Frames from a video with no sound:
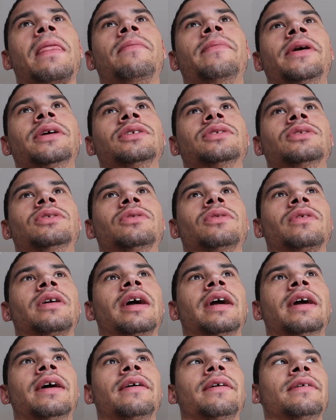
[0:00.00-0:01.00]
I might just do it
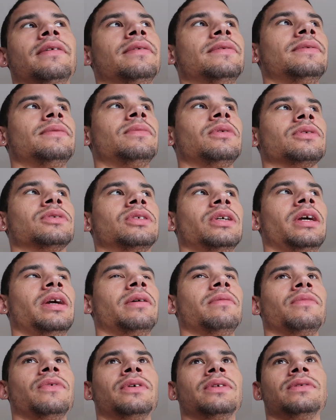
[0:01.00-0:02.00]
right here. We'll see.
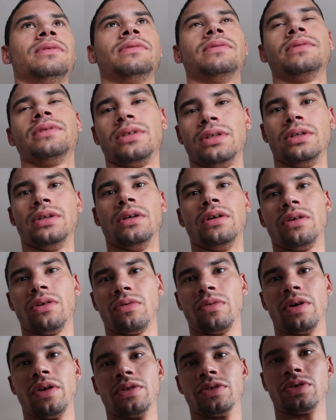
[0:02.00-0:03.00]
I'm
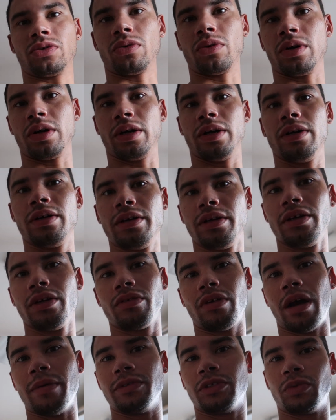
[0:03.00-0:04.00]
gonna run to the store,
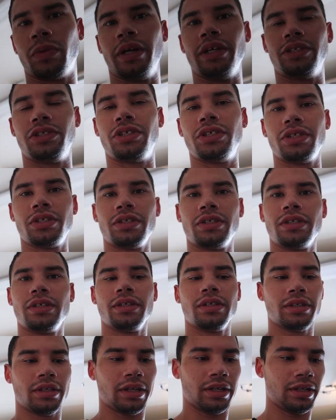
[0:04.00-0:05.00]
grab a switch,
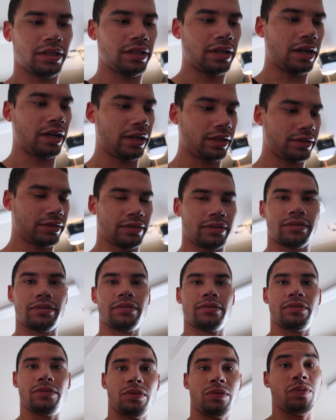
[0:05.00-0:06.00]
and
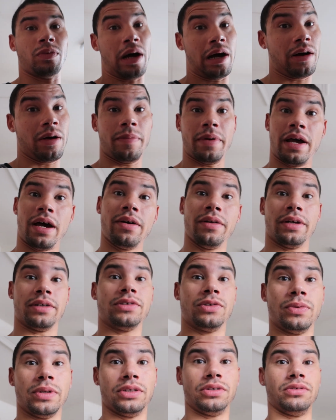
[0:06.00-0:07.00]
wire up a
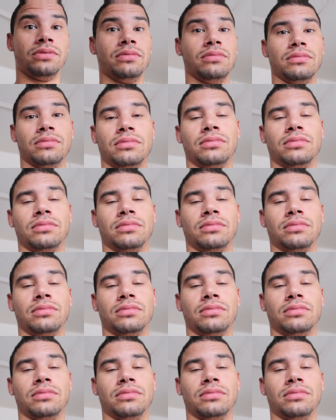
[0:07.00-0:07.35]
Haldex switch.